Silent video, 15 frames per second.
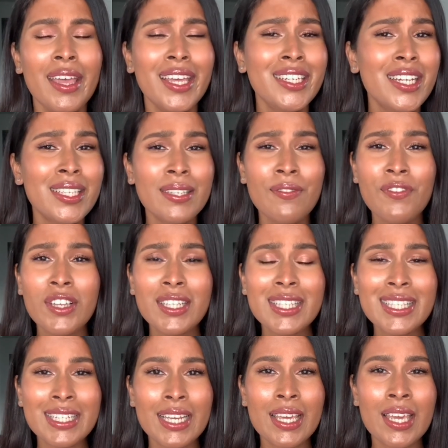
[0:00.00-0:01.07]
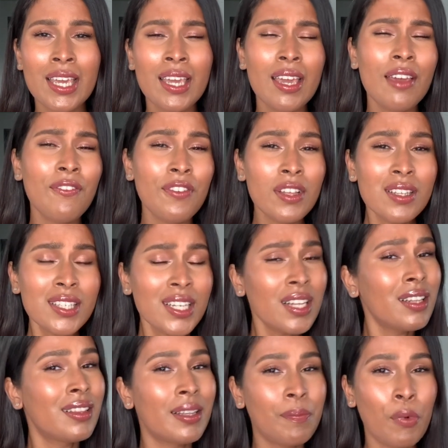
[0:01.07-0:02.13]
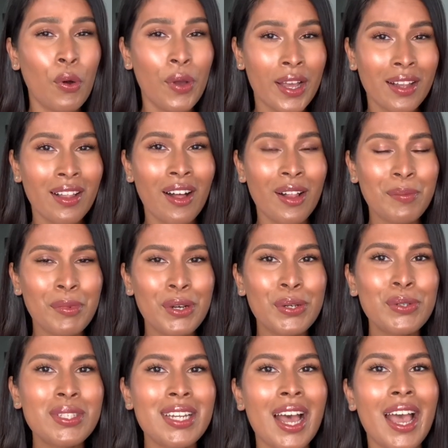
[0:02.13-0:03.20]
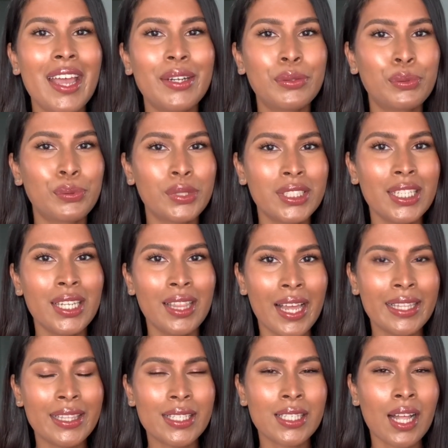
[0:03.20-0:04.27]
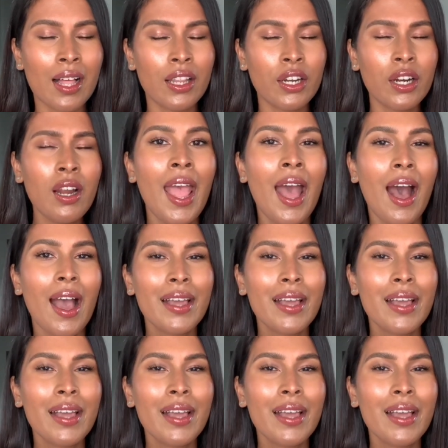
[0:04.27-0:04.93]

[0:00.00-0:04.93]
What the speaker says: It doesn't feel sticky. It feels like a lip oil almost. I really like this color.